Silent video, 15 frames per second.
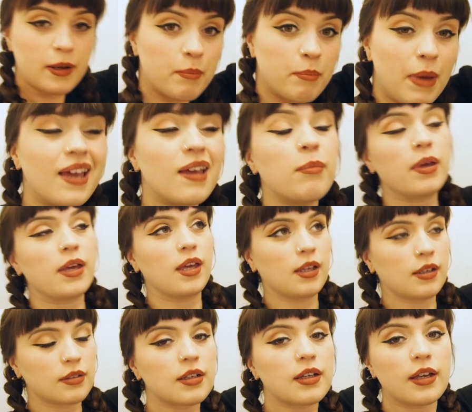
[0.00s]
maybe
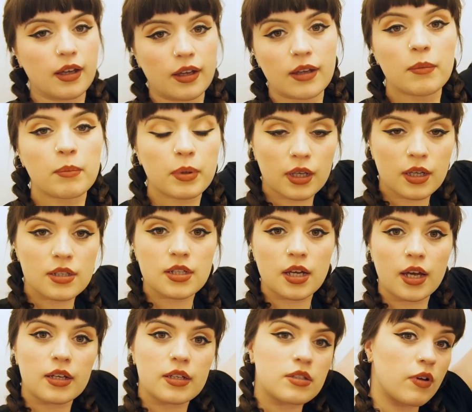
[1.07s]
because
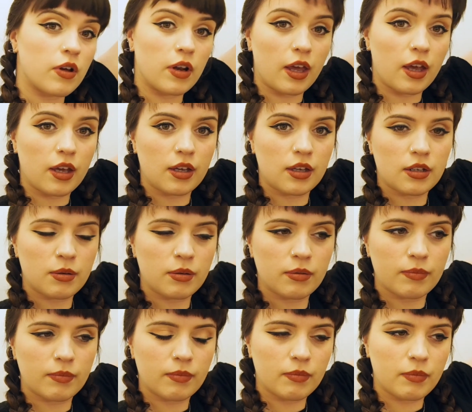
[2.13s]
I exfoliated,
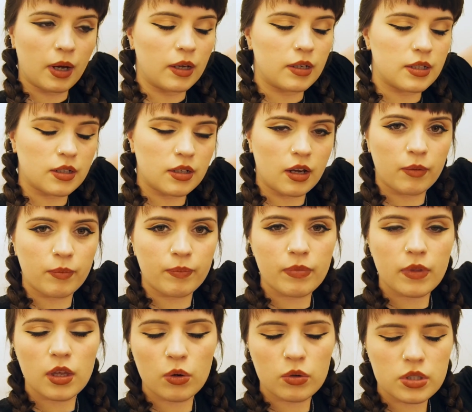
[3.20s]
I did
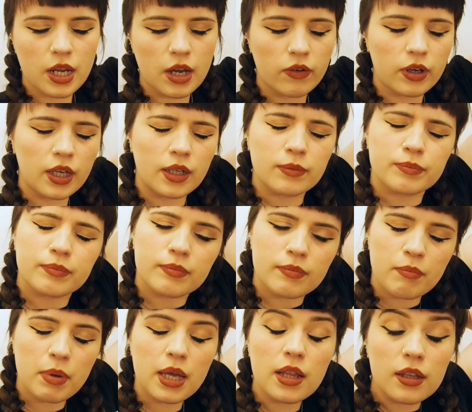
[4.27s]
the Ordinary
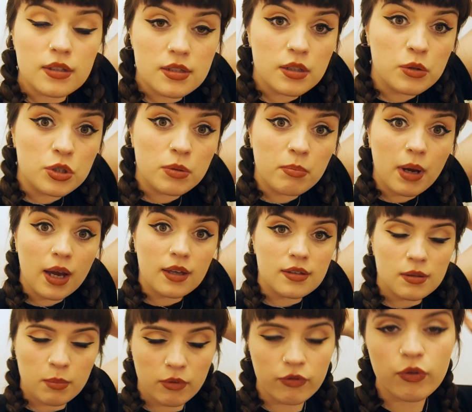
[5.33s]
peeling solution
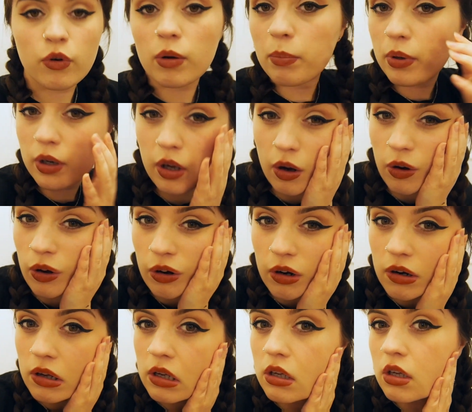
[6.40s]
mask before I put it on,
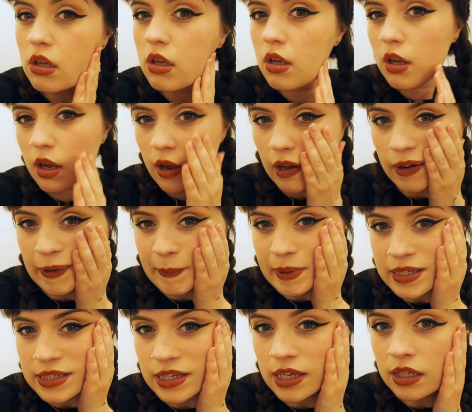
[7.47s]
and like my
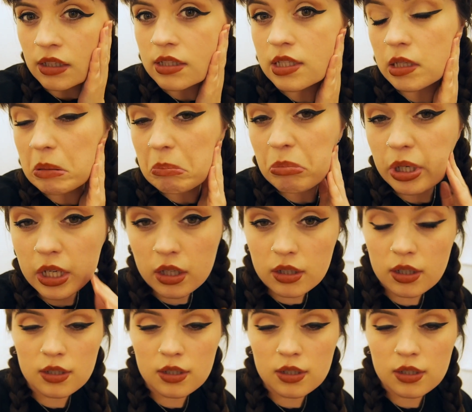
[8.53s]
skin is in pretty good